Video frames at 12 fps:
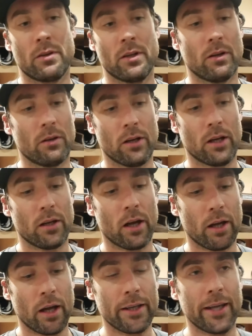You
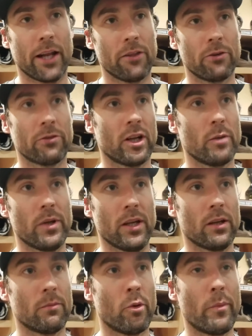know, I, I get it. There's going to
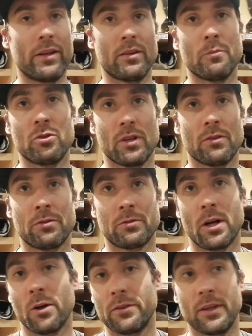be momentum shifts
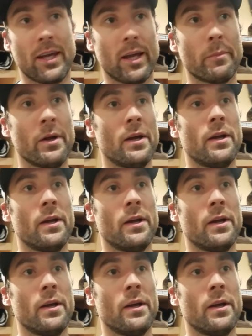throughout the game,